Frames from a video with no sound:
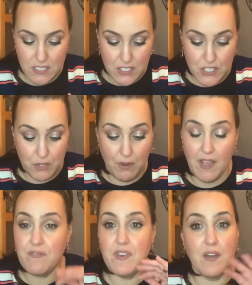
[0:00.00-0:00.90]
So
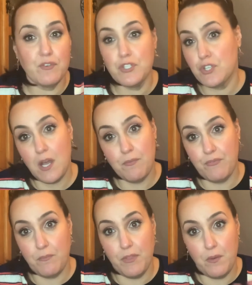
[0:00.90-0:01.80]
I've never shopped
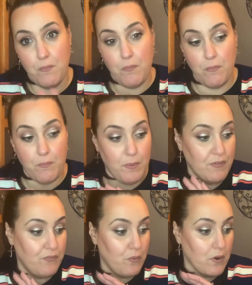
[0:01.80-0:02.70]
from them
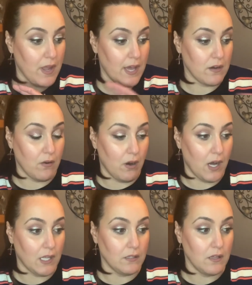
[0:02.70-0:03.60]
before at
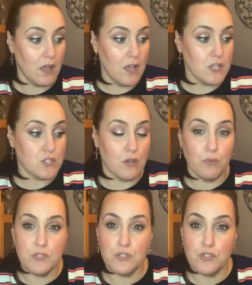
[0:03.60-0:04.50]
all, so I
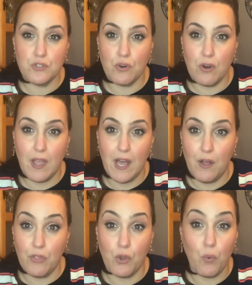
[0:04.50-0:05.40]
wasn't sure how
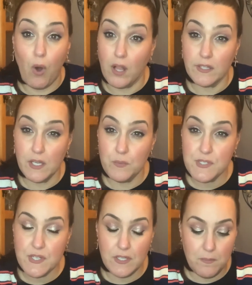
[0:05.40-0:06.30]
the quality was
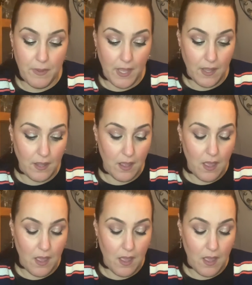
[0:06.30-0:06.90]
going to be.